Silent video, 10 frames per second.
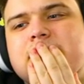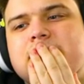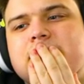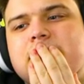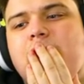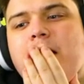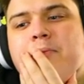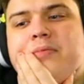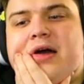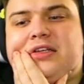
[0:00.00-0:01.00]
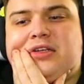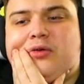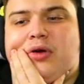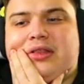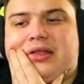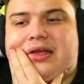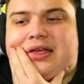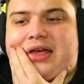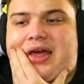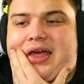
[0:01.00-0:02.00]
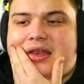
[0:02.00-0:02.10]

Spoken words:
Oh, imagine it went again.